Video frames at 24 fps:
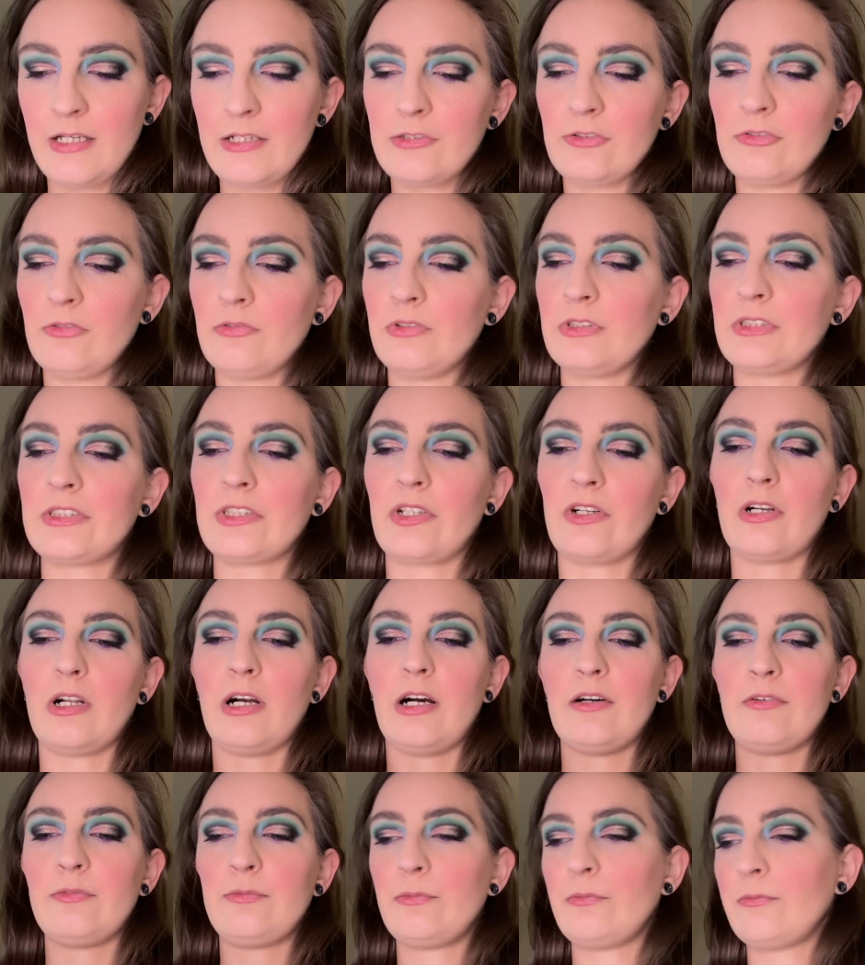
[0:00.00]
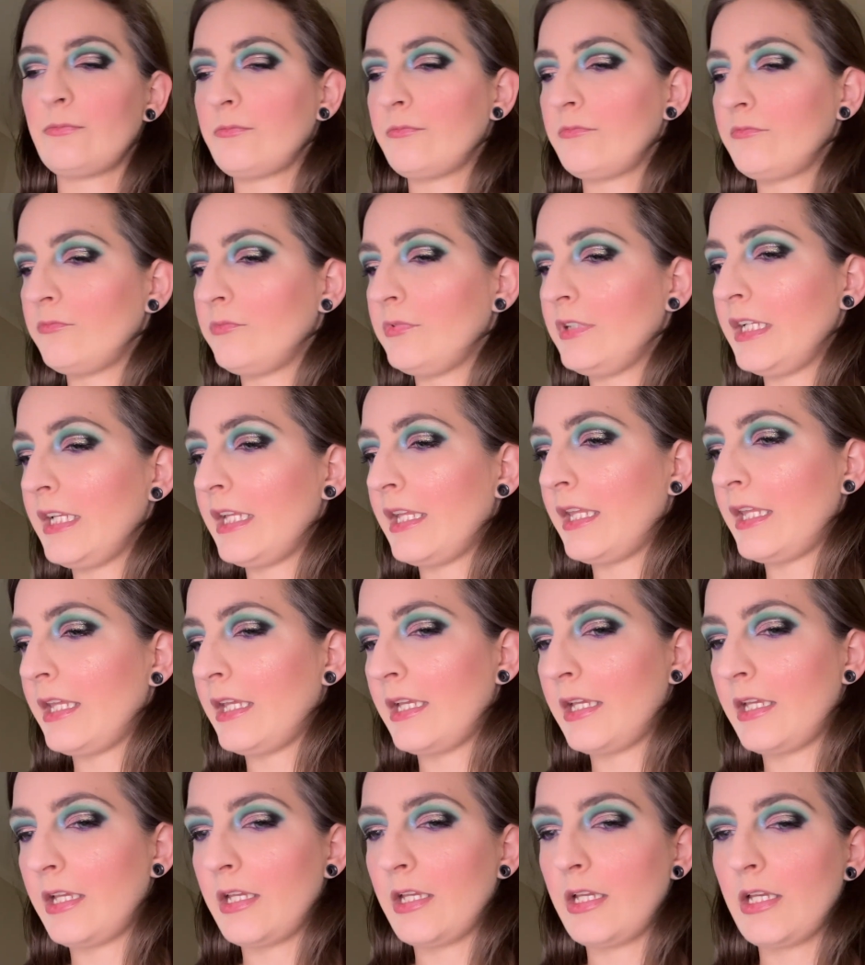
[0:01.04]
So let's start off with,
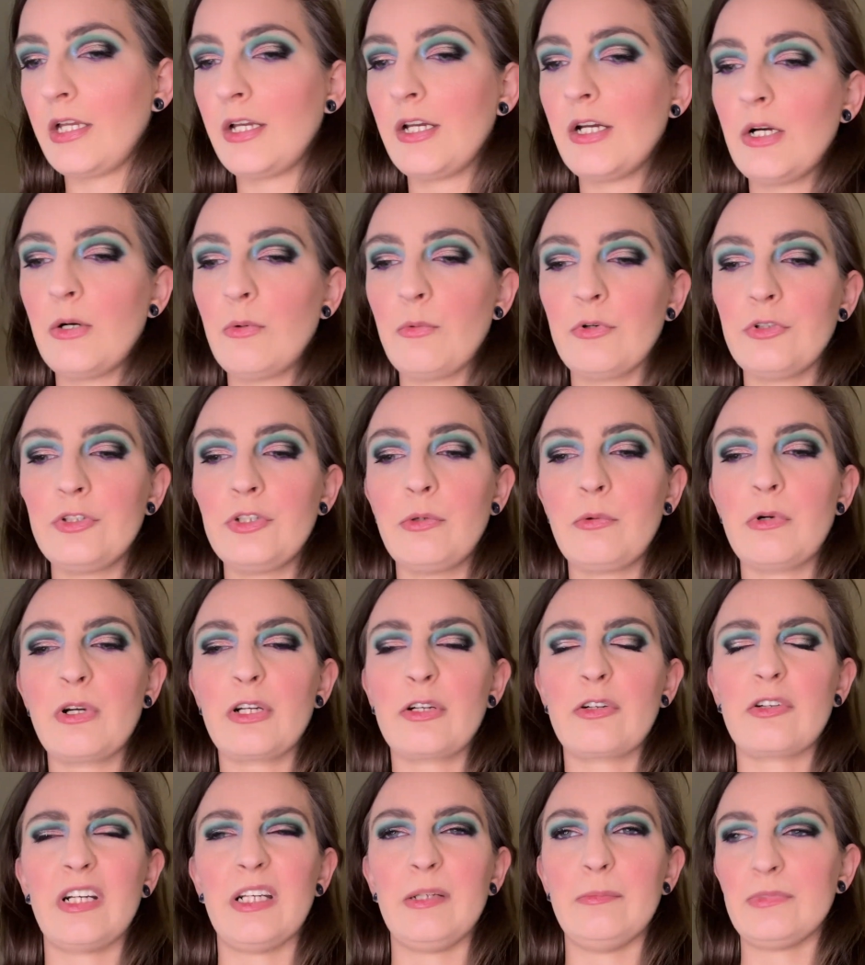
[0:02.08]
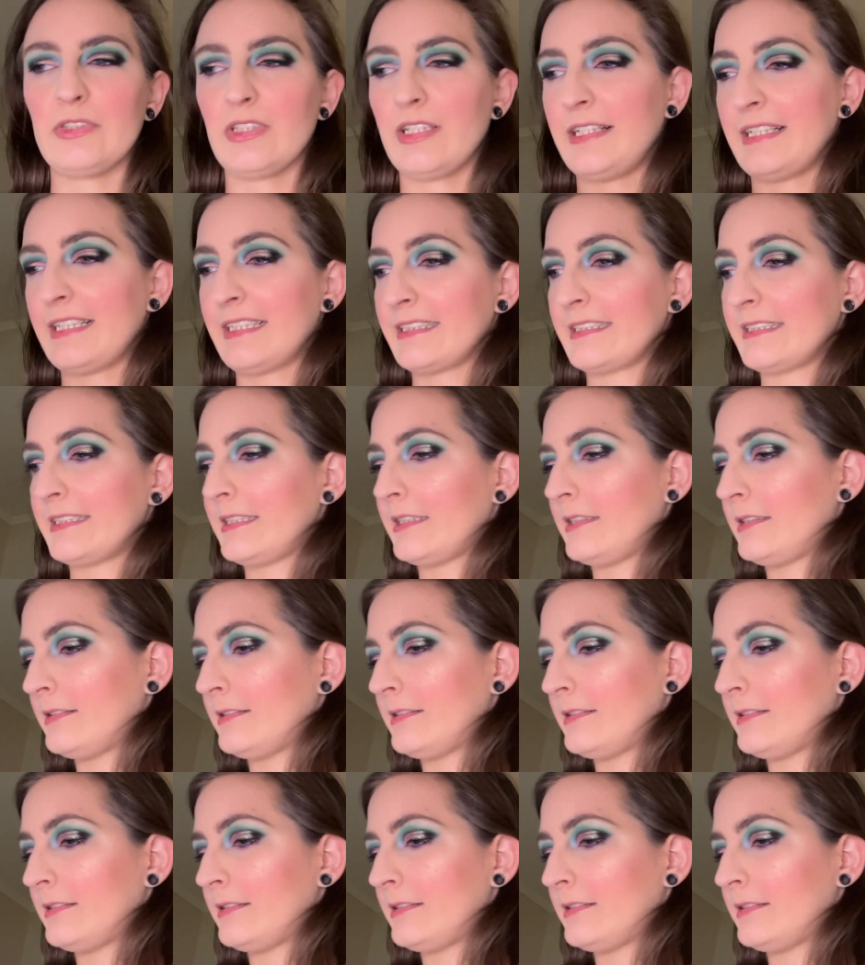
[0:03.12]
we'll do our creams last.